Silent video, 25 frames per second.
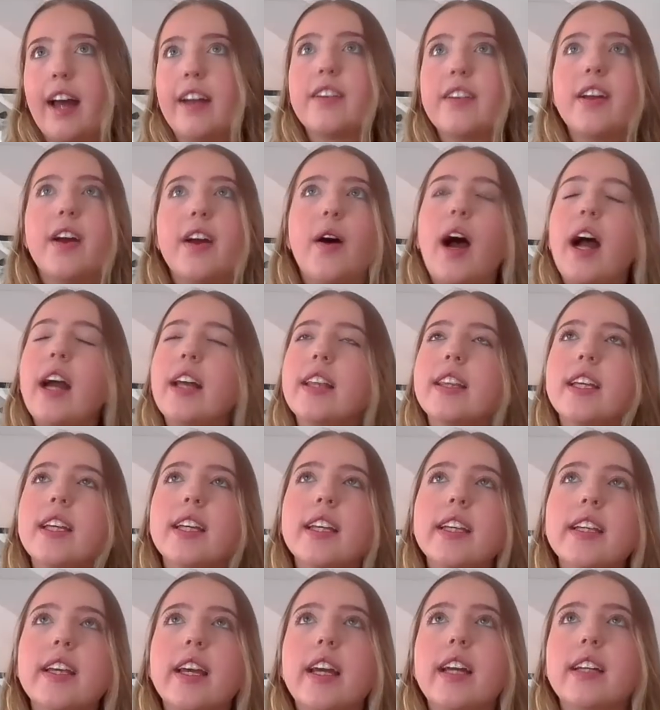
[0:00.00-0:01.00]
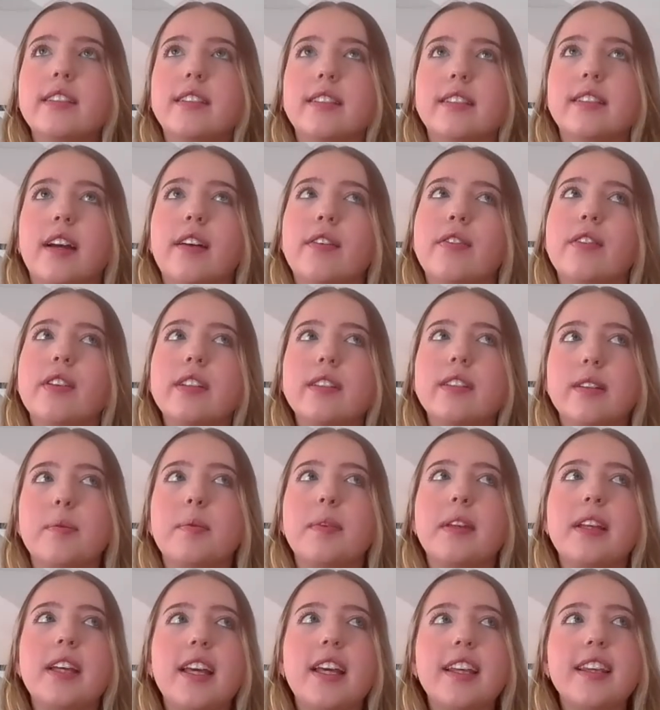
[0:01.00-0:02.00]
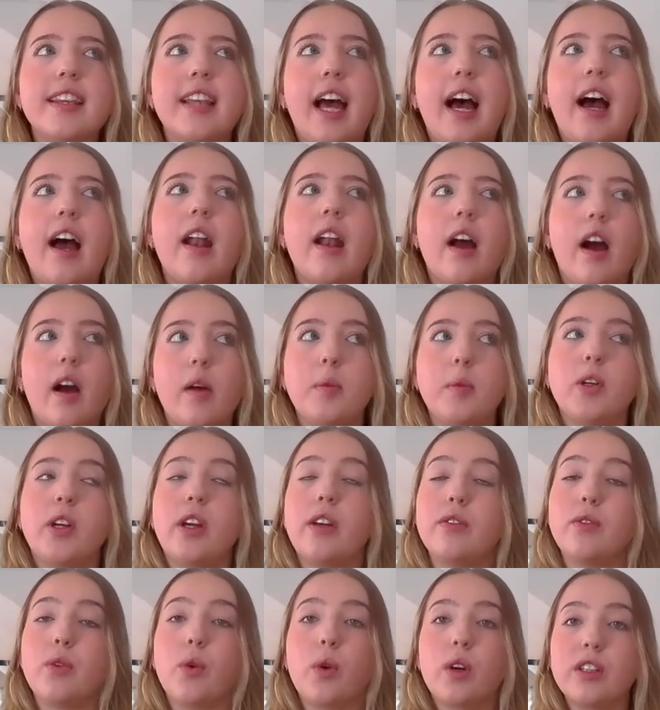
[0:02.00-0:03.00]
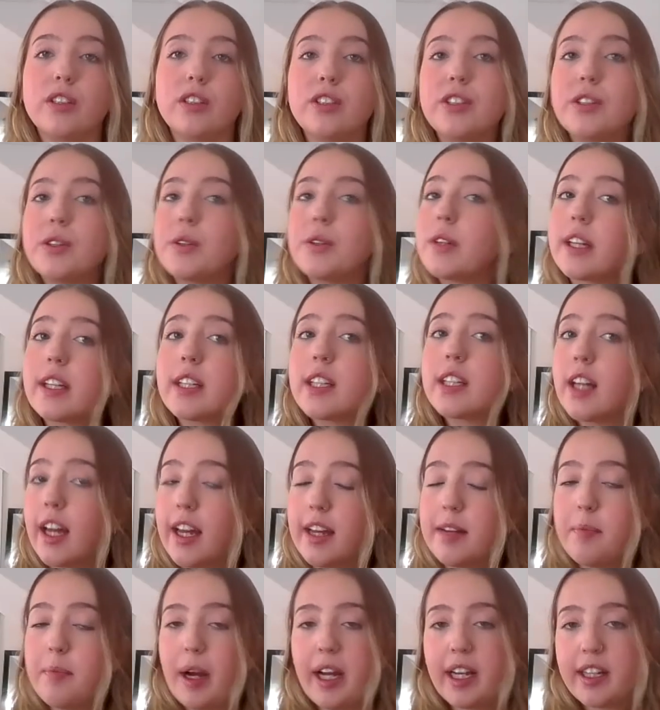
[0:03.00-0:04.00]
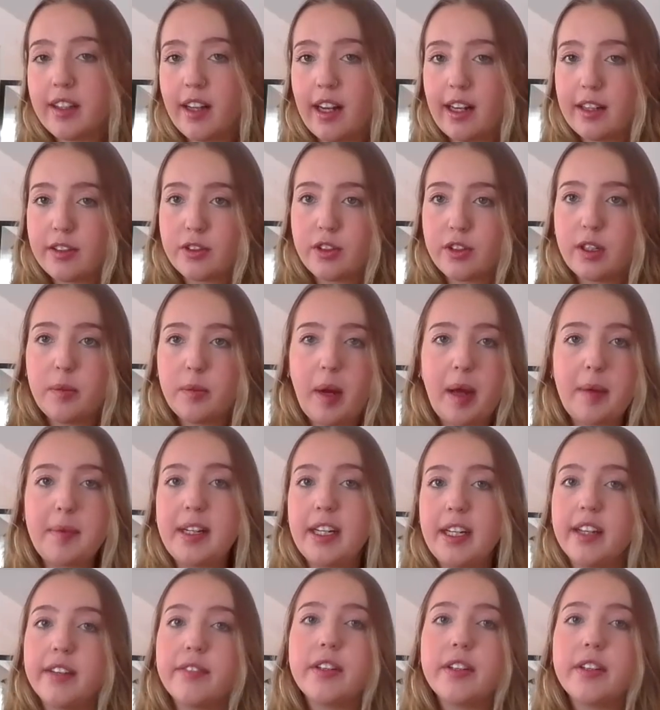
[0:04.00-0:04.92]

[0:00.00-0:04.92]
I don't know. I think it's definitely something that I'm looking forward to doing in my classroom. I mean,